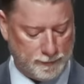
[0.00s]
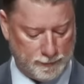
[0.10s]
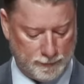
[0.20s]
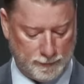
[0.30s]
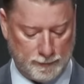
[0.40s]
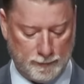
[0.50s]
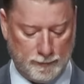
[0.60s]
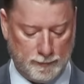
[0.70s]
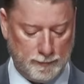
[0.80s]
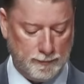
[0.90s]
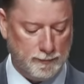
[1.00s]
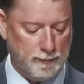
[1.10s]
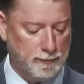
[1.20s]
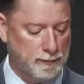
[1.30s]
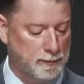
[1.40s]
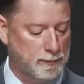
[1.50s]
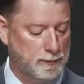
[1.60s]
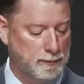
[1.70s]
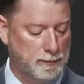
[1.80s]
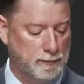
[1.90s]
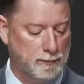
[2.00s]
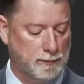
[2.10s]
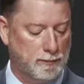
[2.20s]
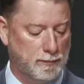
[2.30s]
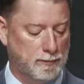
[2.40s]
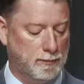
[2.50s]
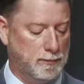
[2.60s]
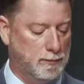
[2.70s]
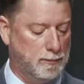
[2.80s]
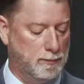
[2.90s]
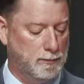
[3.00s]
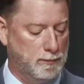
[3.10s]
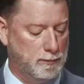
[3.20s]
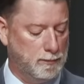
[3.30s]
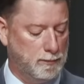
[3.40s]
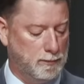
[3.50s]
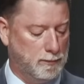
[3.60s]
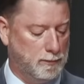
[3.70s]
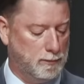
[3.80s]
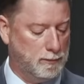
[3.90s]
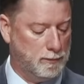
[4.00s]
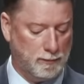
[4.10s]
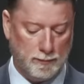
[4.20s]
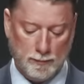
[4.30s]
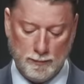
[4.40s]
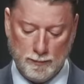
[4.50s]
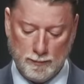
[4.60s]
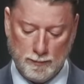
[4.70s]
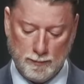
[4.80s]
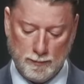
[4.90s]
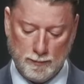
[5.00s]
No one is speaking in this clip.